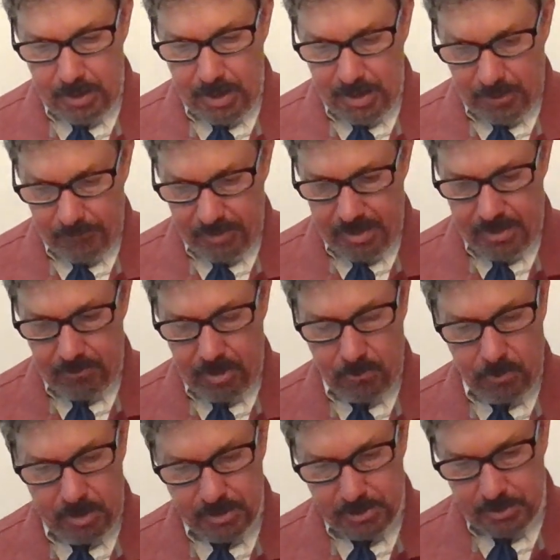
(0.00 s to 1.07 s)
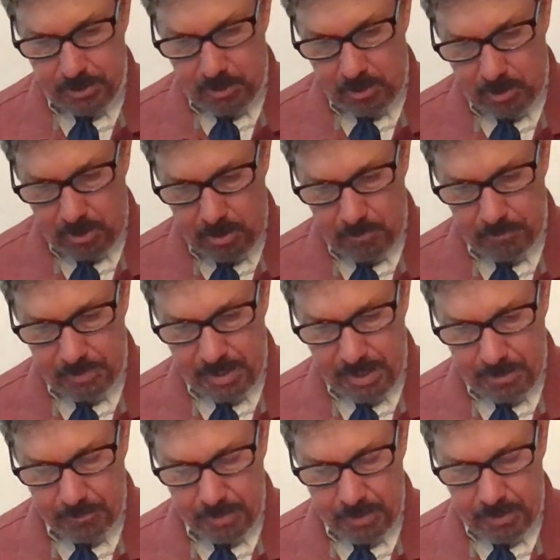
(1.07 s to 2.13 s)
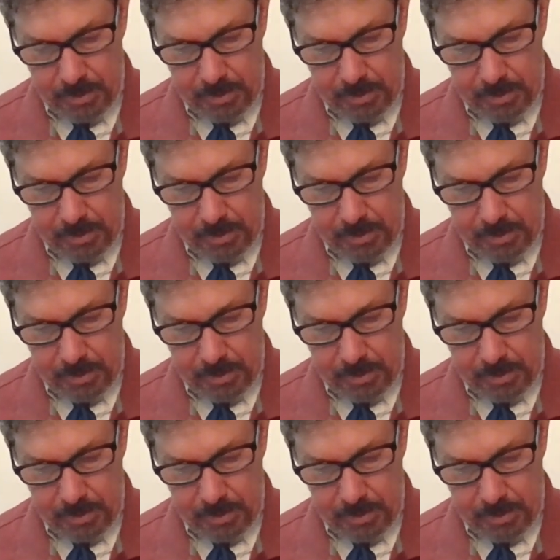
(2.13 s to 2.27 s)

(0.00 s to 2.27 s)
And if anyone wants to harm them,